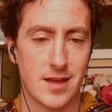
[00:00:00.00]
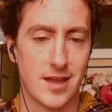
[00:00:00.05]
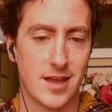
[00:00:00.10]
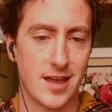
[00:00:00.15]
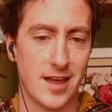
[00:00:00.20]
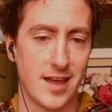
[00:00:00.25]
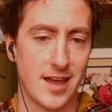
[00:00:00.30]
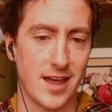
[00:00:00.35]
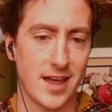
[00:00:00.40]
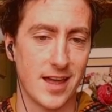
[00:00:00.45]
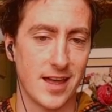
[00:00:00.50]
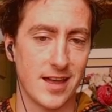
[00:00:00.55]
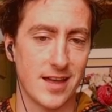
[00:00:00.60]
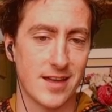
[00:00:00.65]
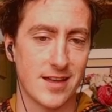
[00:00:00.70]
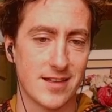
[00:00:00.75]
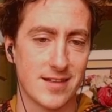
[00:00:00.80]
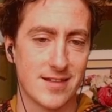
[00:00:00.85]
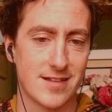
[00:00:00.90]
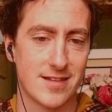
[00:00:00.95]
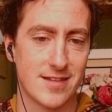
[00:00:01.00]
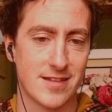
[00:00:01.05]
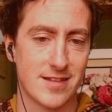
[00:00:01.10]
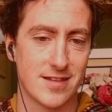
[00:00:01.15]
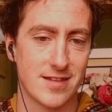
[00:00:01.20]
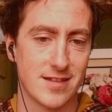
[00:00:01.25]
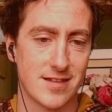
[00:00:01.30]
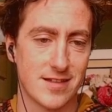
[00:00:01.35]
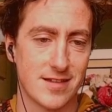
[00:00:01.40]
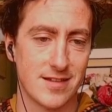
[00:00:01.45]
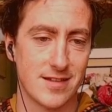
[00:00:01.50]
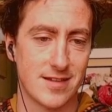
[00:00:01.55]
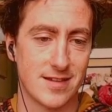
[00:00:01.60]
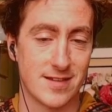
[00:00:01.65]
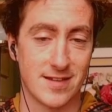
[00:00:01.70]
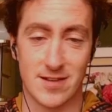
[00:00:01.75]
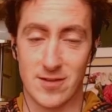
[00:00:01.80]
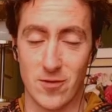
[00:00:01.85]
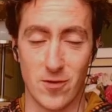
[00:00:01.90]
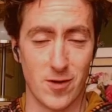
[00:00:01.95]
As
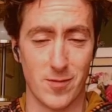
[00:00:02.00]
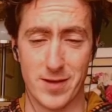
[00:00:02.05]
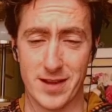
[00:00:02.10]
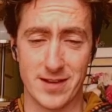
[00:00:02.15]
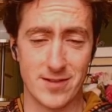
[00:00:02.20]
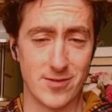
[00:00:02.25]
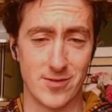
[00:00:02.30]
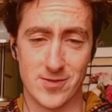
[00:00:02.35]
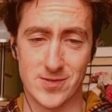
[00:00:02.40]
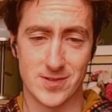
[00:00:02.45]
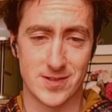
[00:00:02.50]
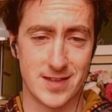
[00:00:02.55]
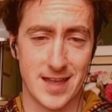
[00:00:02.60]
it normally does,